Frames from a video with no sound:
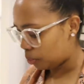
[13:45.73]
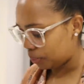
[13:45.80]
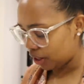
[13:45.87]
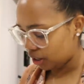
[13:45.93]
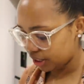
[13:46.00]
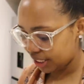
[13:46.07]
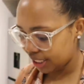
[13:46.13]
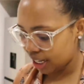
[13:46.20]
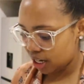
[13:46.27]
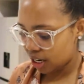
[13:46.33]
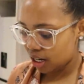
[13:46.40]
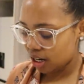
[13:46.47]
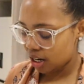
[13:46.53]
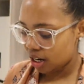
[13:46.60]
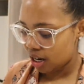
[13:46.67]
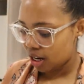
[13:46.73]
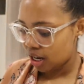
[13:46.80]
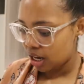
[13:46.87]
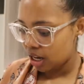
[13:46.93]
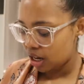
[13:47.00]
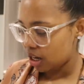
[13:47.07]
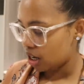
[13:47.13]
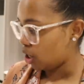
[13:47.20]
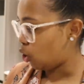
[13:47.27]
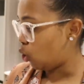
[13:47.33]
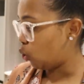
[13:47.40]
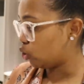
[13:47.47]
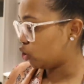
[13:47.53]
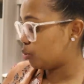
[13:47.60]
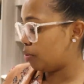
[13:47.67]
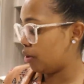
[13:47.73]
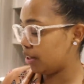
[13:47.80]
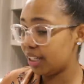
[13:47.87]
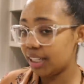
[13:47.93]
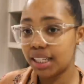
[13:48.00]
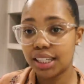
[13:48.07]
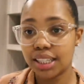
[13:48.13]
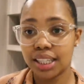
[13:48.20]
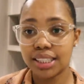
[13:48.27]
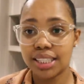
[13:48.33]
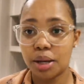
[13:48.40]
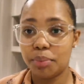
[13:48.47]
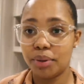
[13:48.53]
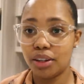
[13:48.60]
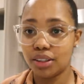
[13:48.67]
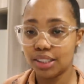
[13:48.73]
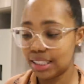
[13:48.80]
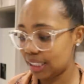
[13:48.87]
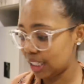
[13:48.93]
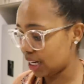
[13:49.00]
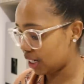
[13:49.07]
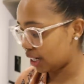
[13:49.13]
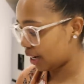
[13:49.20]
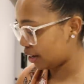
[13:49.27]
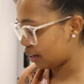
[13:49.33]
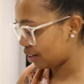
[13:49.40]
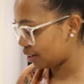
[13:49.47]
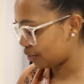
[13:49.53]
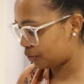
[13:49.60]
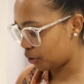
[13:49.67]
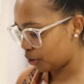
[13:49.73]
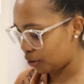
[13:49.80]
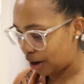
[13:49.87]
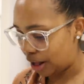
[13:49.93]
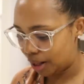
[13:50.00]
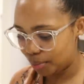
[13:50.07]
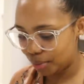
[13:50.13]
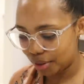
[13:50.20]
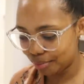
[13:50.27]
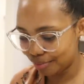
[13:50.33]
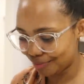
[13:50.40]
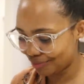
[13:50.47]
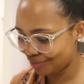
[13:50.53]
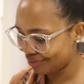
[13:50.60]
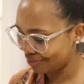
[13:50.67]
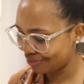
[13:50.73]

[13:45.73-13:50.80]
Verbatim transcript: a Beyonce launch party that's happening on Sunday for her album.